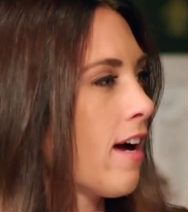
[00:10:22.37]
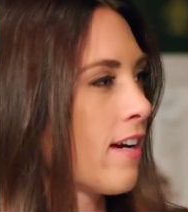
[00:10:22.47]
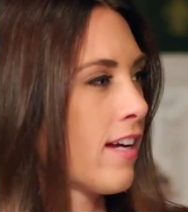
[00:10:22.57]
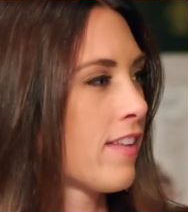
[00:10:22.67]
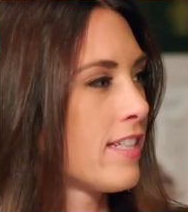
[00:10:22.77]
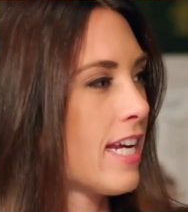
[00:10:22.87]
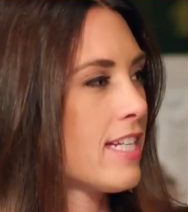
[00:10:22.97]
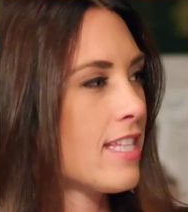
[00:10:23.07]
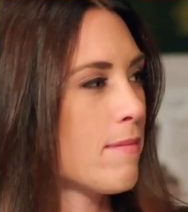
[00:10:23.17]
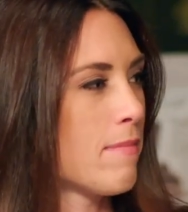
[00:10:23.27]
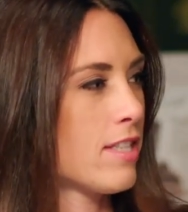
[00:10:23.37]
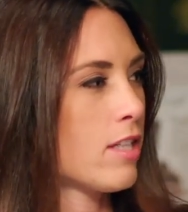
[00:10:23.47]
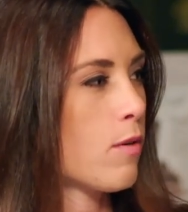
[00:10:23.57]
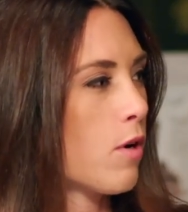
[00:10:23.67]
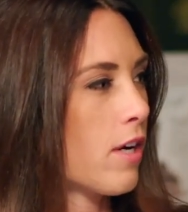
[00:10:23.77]
And on the days they miss
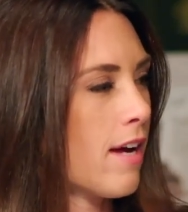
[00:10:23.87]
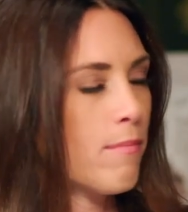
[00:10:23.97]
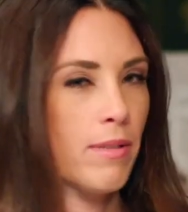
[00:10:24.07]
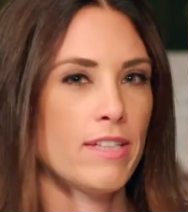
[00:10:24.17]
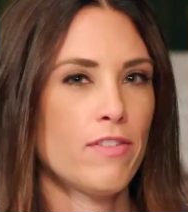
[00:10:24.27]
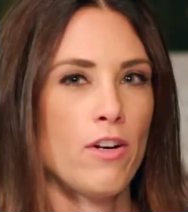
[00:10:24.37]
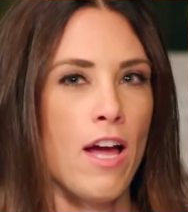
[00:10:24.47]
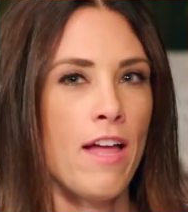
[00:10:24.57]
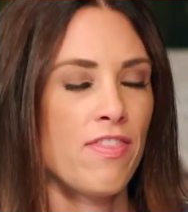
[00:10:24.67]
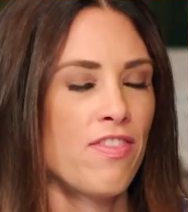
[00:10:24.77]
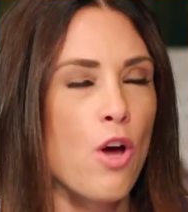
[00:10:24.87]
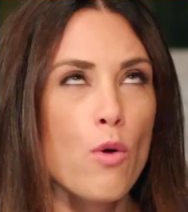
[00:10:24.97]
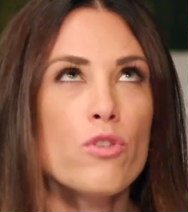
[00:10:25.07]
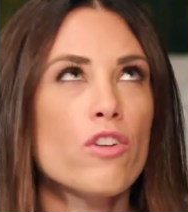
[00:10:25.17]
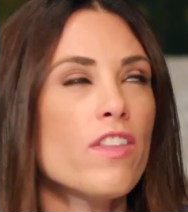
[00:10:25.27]
their workout, believe it or not,
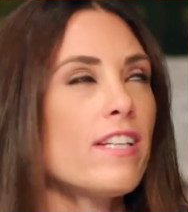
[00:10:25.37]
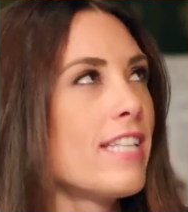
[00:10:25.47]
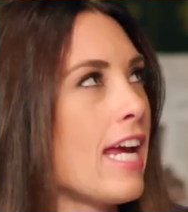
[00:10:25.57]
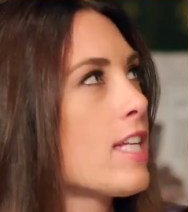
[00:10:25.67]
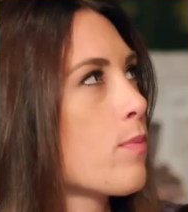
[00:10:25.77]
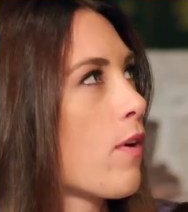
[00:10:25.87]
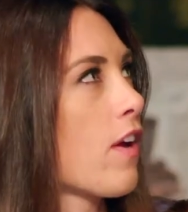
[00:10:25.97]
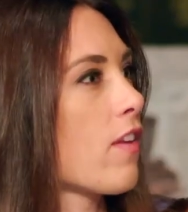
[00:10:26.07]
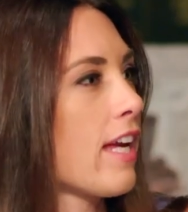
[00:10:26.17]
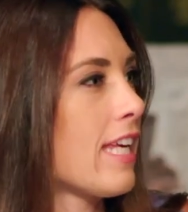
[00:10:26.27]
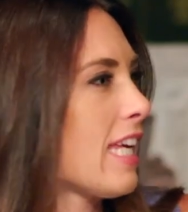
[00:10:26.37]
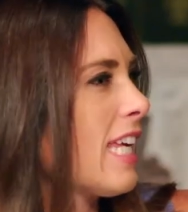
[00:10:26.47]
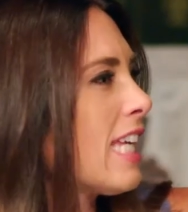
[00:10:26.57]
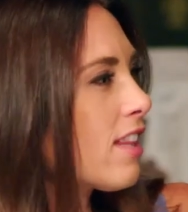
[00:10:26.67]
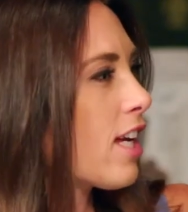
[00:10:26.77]
those are the days where they're like,
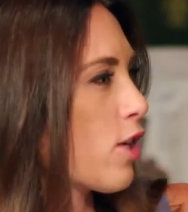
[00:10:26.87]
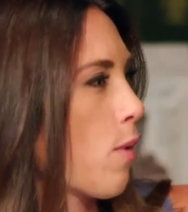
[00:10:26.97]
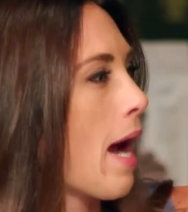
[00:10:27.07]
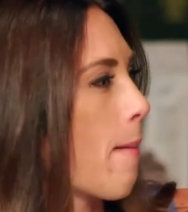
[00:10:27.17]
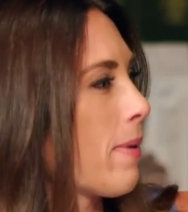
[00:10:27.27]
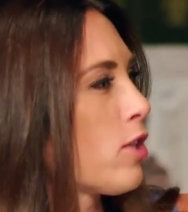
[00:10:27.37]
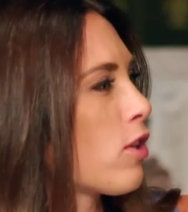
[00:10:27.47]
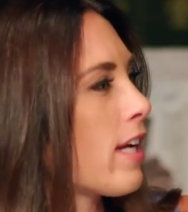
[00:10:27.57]
eat like crap. And you're